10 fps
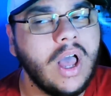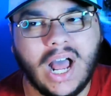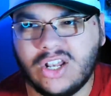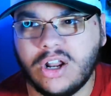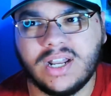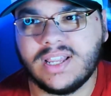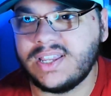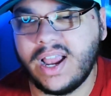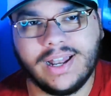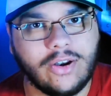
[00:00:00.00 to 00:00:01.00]
I don't
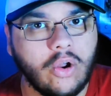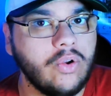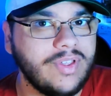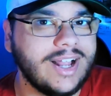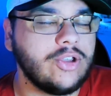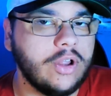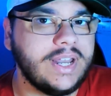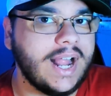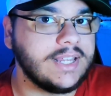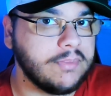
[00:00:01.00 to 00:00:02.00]
necessarily know who that
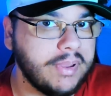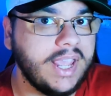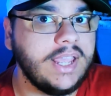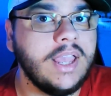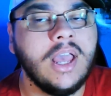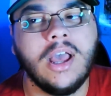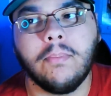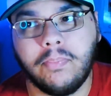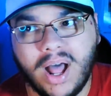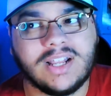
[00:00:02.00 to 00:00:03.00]
turned out to be,
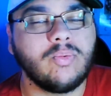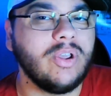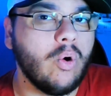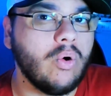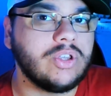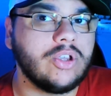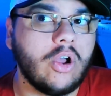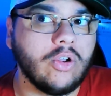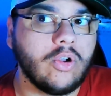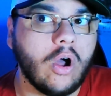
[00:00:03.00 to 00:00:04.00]
but we
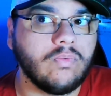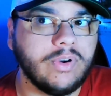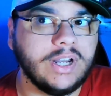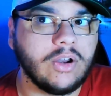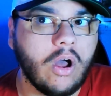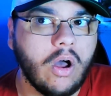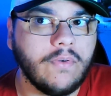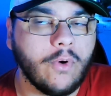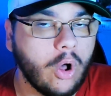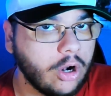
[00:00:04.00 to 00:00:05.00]
also got rid
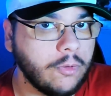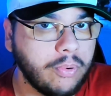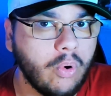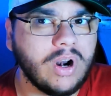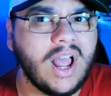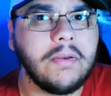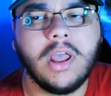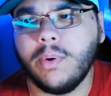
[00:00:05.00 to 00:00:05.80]
of Otto Porter.